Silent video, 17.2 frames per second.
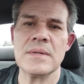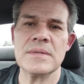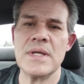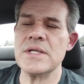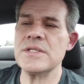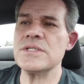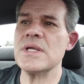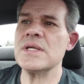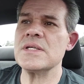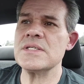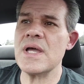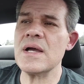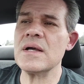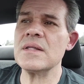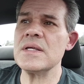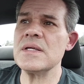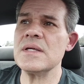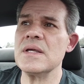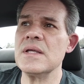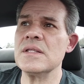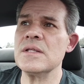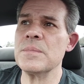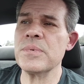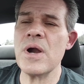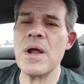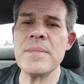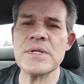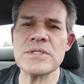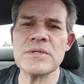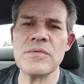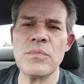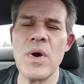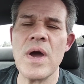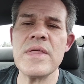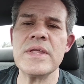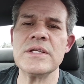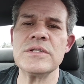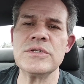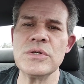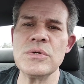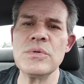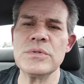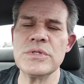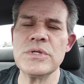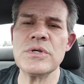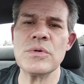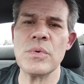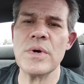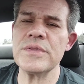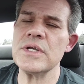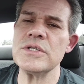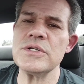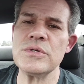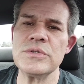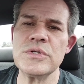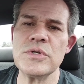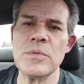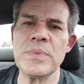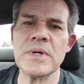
That's exactly the premise of why they do to you what they do to you,